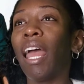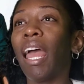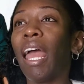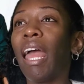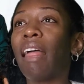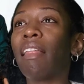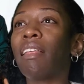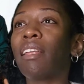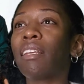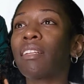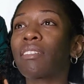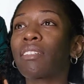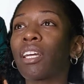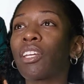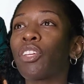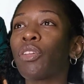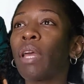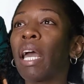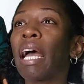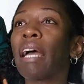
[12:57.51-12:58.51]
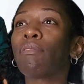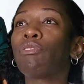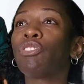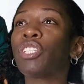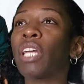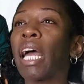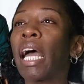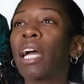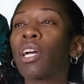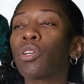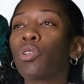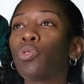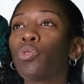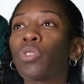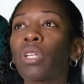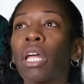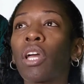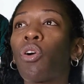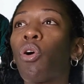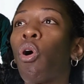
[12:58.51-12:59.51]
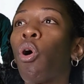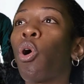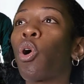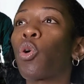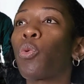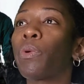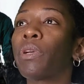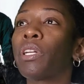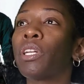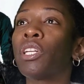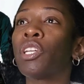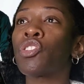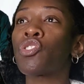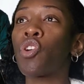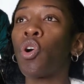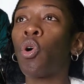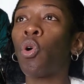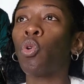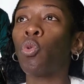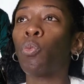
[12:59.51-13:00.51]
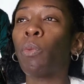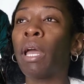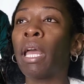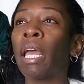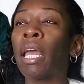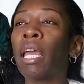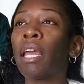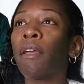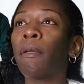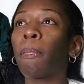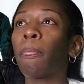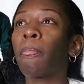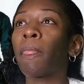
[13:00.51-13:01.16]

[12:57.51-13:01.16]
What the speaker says: And then it's like, you have Jack, who's like awkward in his own way.